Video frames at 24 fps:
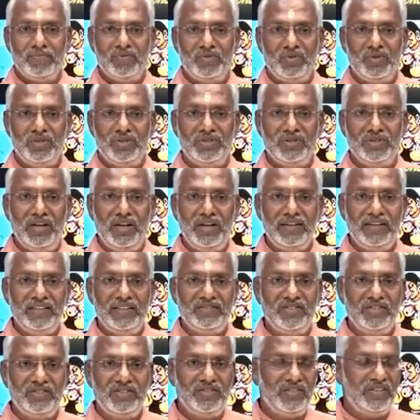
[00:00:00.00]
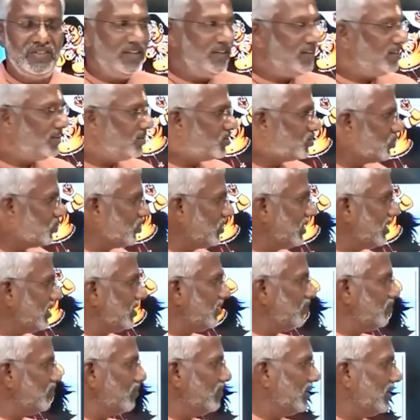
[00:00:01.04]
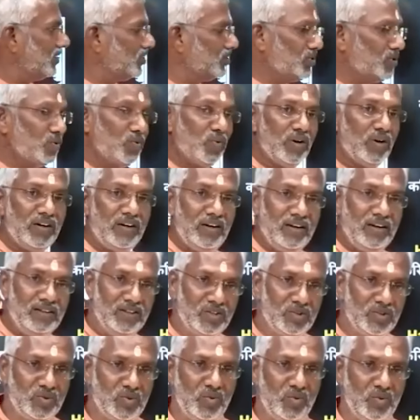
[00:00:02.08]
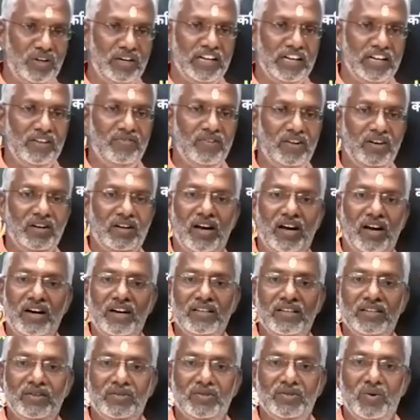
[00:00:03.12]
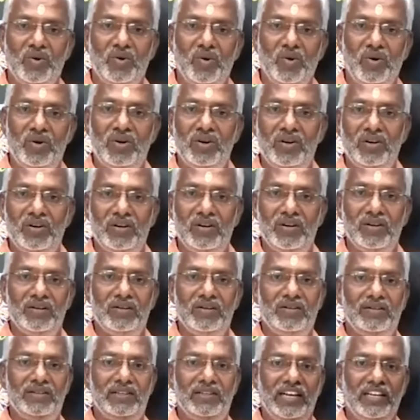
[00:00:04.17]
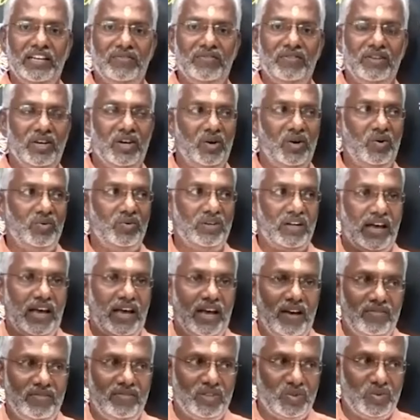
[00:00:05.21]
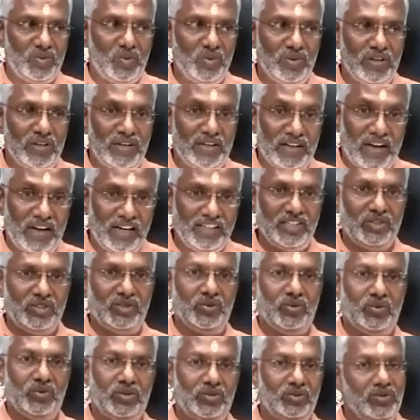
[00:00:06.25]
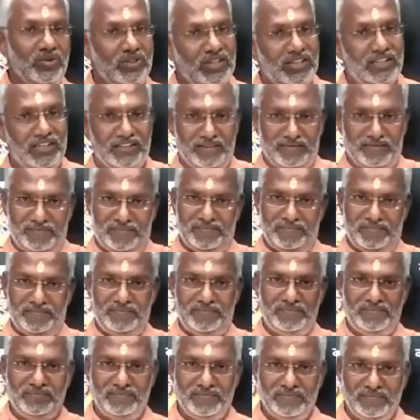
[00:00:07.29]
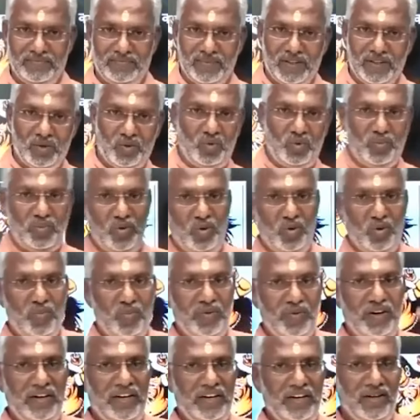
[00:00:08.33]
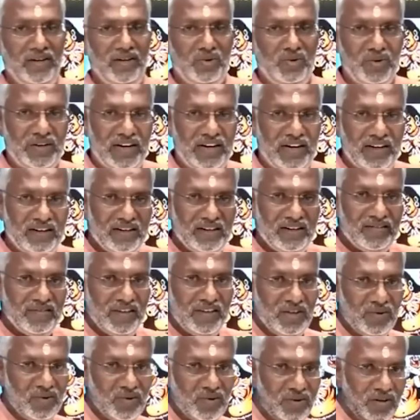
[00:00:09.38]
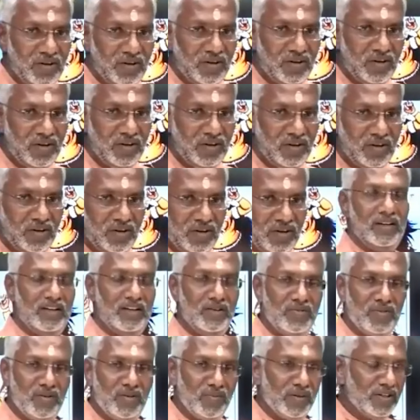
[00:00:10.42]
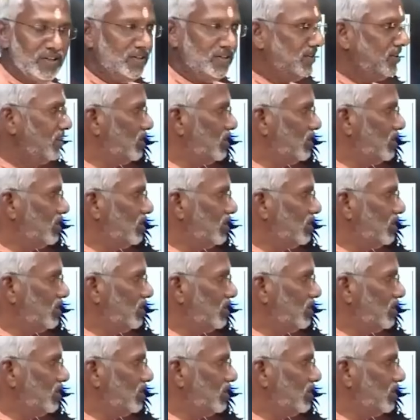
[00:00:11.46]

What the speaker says: So it's not necessary. Student means only in the school life or college. The whole life you have to have the student attitude to learn. To be obedient, to get very good information.